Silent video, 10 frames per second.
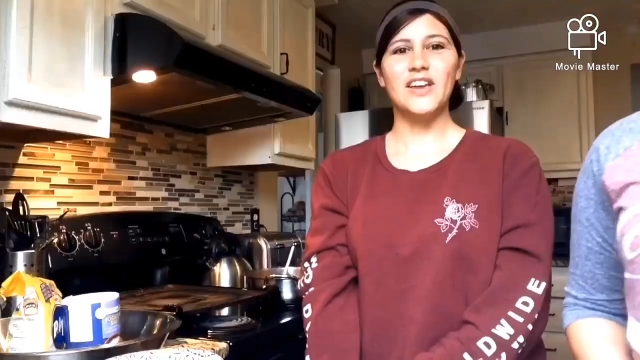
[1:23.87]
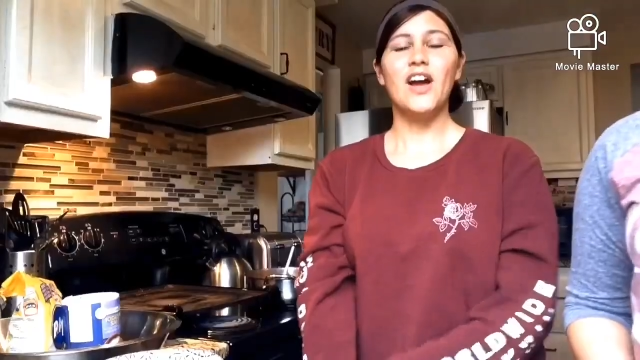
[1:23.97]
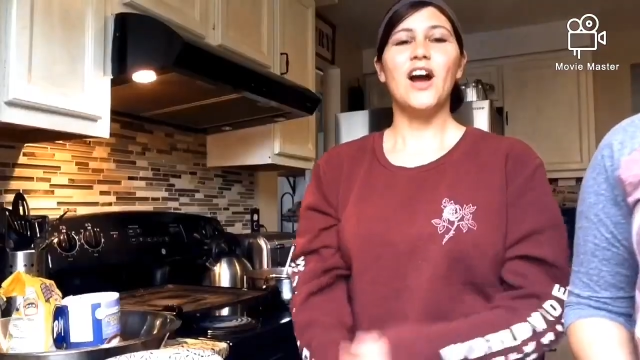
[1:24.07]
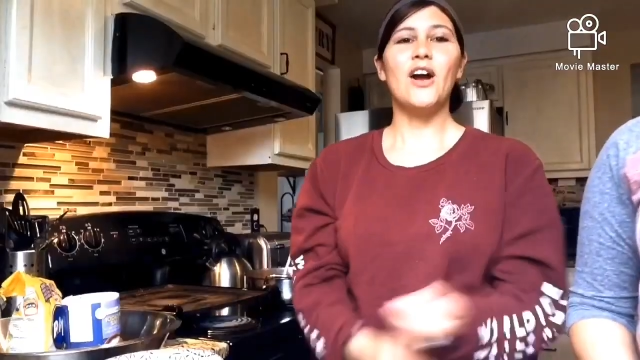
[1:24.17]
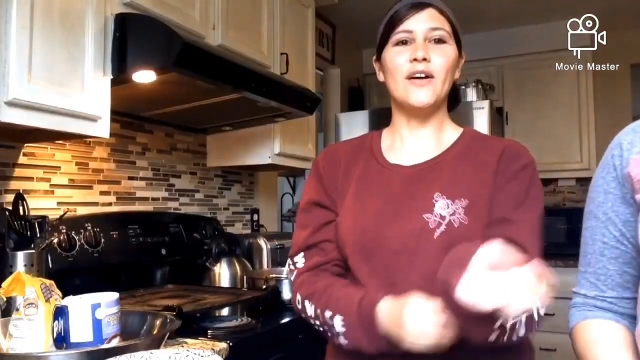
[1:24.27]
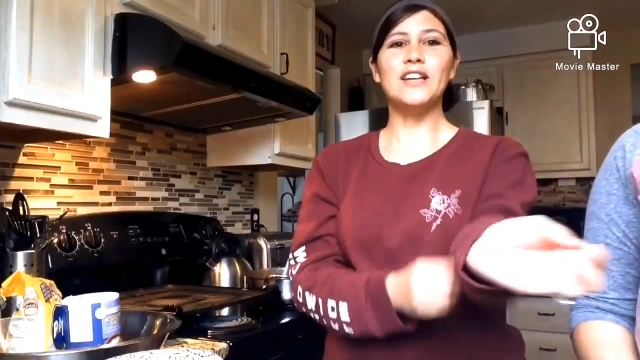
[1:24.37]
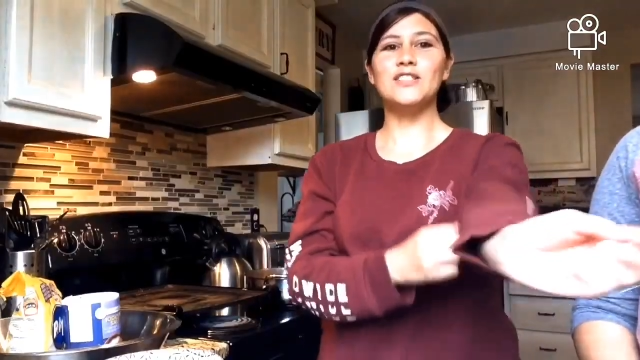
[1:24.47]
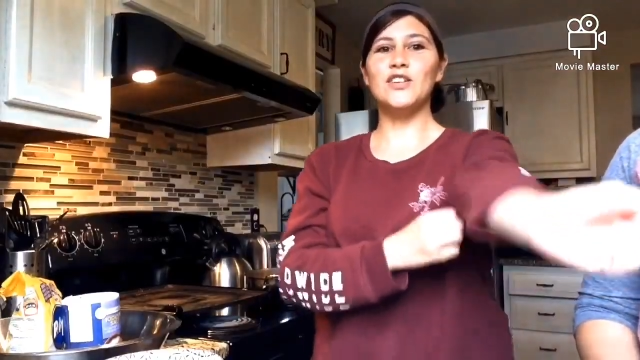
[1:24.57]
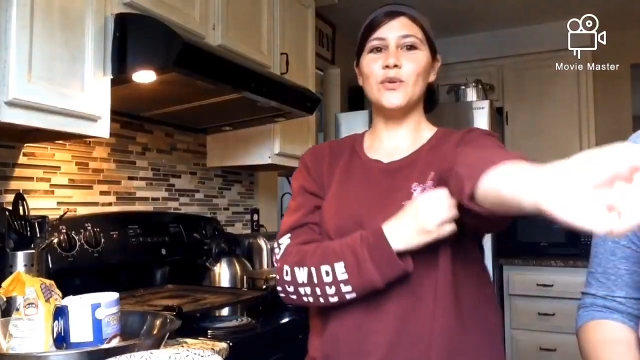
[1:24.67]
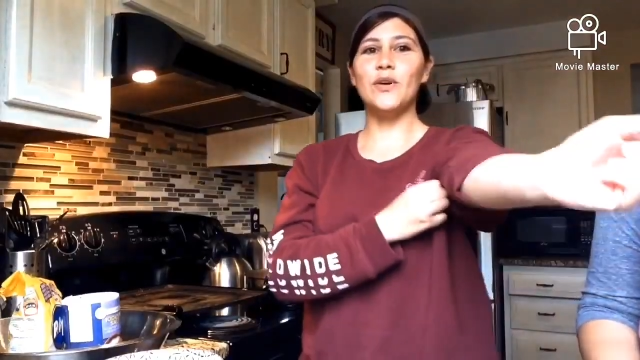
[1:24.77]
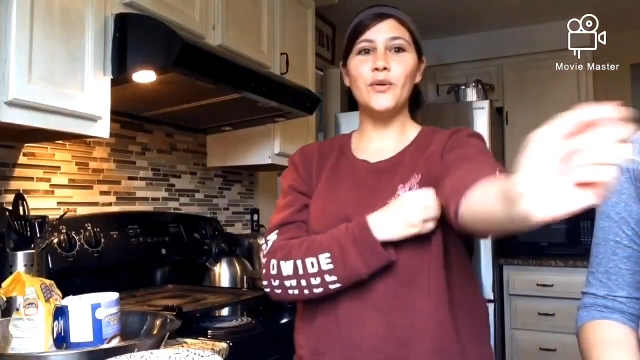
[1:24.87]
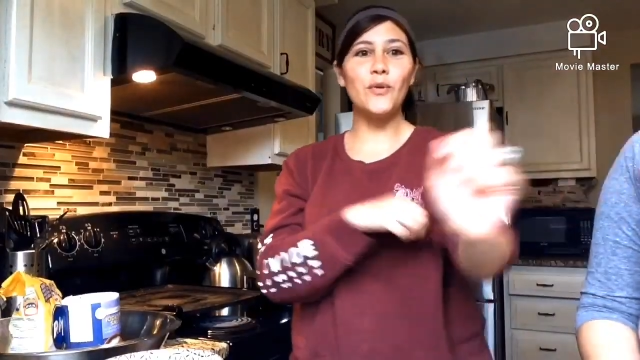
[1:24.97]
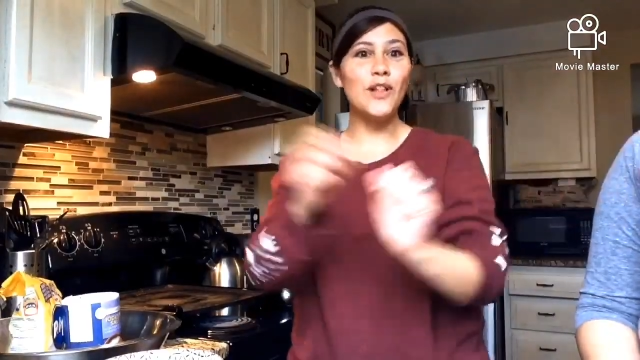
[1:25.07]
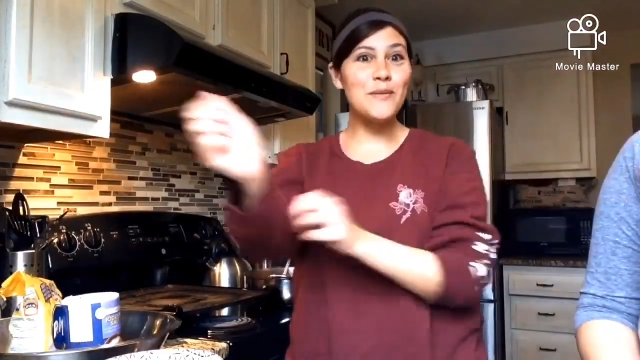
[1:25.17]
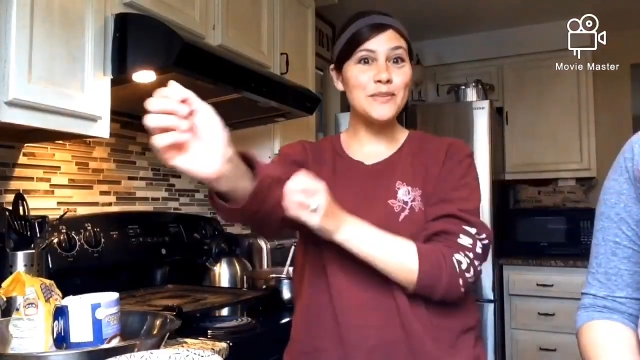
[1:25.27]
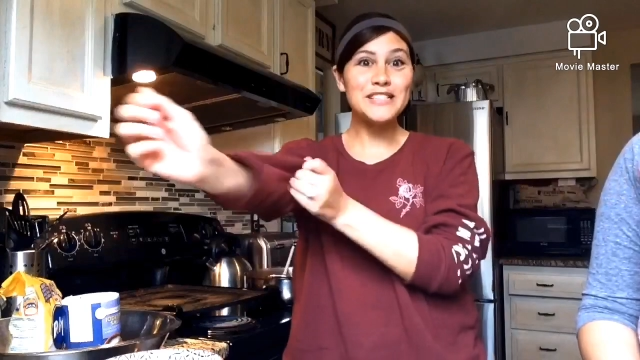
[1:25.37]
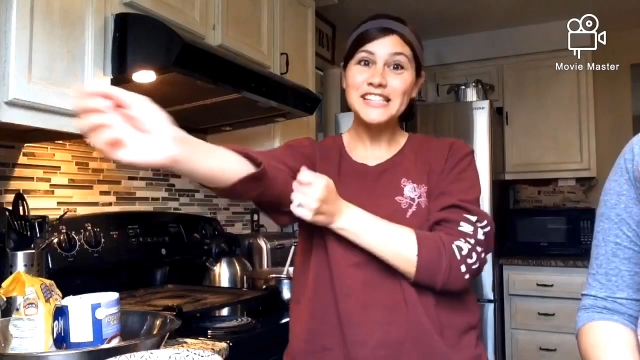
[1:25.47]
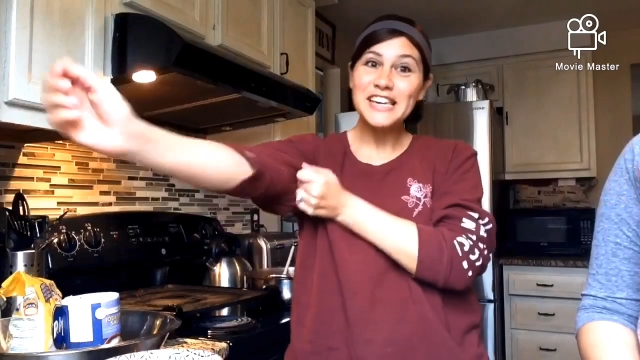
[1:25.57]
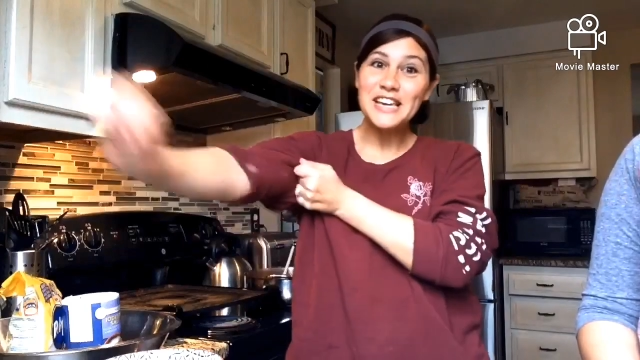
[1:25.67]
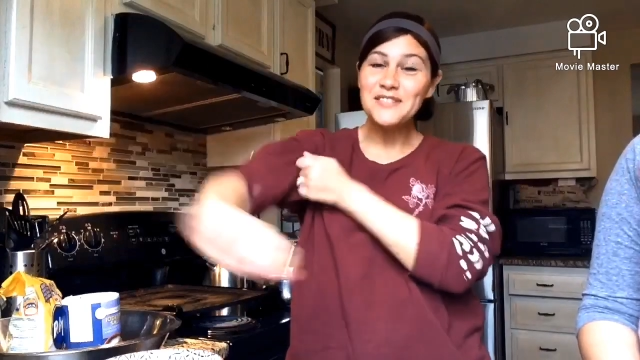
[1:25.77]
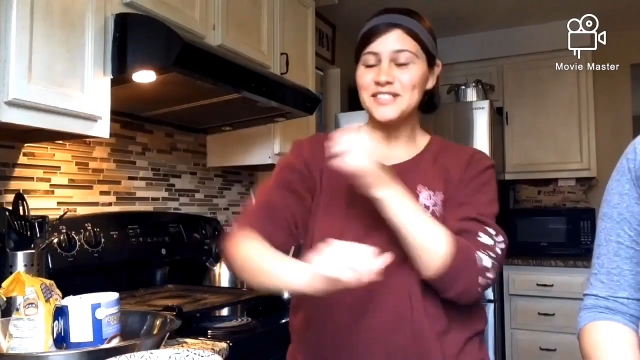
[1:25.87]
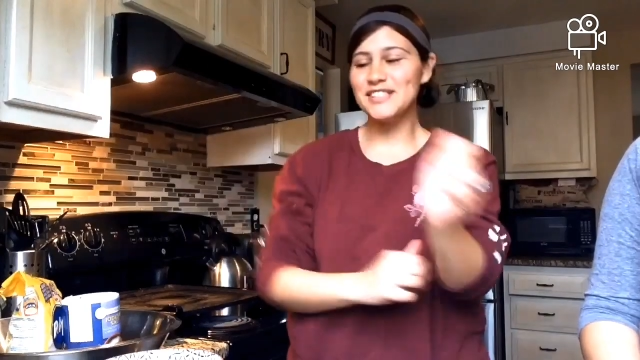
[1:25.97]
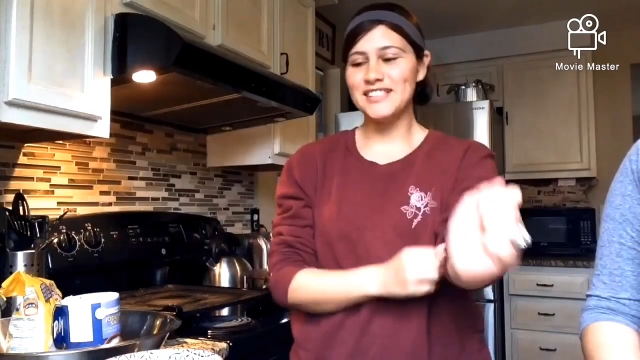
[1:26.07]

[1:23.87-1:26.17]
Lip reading: Alright, so you want to roll up your sleeves,